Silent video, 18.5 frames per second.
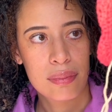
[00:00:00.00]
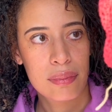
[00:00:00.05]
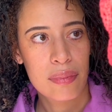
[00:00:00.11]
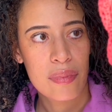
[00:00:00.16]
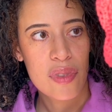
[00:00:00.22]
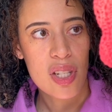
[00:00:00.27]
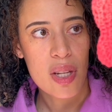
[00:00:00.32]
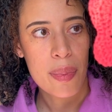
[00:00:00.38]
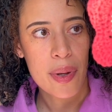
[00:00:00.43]

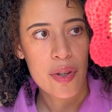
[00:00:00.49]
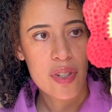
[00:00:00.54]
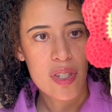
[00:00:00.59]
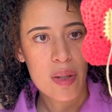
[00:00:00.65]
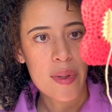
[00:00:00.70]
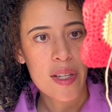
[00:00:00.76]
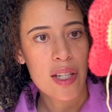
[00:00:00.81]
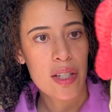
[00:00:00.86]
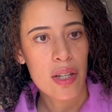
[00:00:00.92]
supposed to
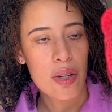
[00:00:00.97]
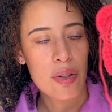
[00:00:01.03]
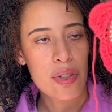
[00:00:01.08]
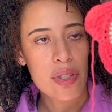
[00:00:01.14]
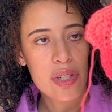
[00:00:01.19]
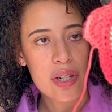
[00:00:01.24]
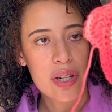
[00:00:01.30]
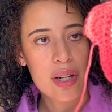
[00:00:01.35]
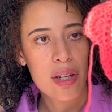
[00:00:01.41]
be a
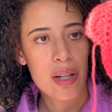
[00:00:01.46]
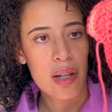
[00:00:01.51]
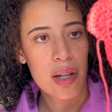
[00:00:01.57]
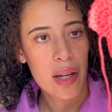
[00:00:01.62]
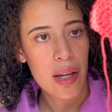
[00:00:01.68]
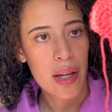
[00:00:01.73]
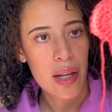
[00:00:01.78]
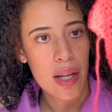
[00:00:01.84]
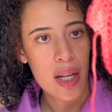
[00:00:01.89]
coaster.
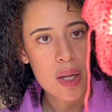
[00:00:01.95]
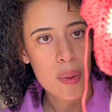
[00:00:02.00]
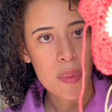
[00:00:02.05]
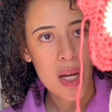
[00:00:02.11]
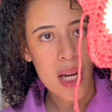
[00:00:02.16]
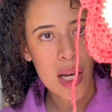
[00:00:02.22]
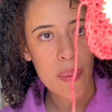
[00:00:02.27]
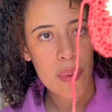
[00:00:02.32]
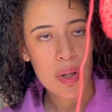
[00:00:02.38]

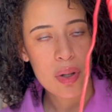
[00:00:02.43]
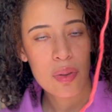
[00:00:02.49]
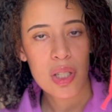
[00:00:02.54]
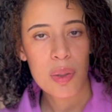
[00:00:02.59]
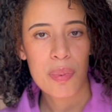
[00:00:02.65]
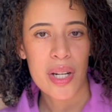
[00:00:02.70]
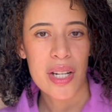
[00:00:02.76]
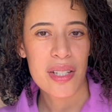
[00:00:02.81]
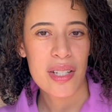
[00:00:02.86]
I would only
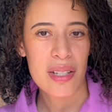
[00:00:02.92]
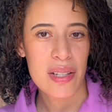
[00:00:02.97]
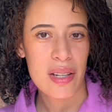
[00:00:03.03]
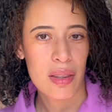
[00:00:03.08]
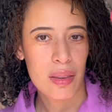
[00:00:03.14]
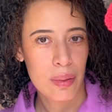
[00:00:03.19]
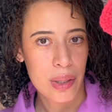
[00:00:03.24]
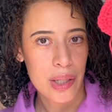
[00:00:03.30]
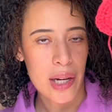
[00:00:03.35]
price this
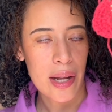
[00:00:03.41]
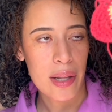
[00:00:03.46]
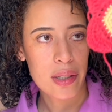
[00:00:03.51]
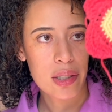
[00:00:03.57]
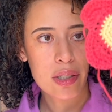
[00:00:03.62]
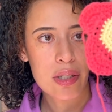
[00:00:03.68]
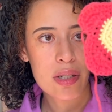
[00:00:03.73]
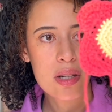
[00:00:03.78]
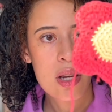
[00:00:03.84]
at
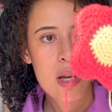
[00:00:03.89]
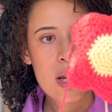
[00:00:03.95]
$3.